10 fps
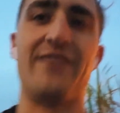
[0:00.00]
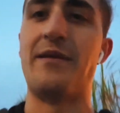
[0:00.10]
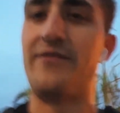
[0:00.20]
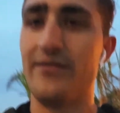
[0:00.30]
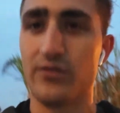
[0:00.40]
My
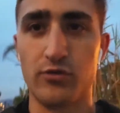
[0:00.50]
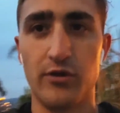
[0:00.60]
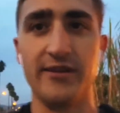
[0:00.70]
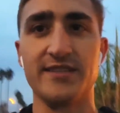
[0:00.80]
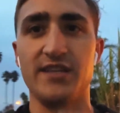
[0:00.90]
favorite quote
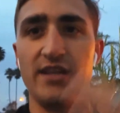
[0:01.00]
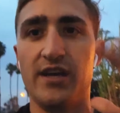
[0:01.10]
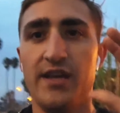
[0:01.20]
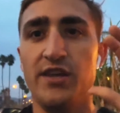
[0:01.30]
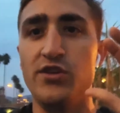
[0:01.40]
is,
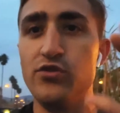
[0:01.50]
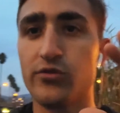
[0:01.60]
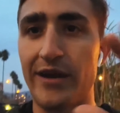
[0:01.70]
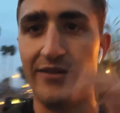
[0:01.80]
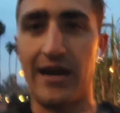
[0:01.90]
you
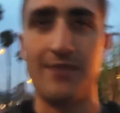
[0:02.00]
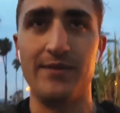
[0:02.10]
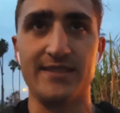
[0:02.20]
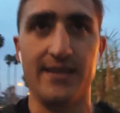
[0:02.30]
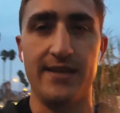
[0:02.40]
create your
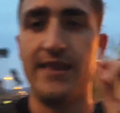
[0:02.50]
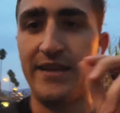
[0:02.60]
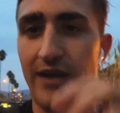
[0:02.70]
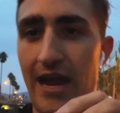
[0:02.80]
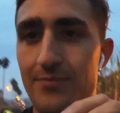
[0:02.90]
habits, then
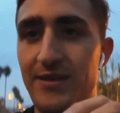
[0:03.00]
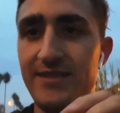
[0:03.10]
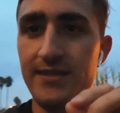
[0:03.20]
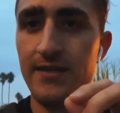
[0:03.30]
your habits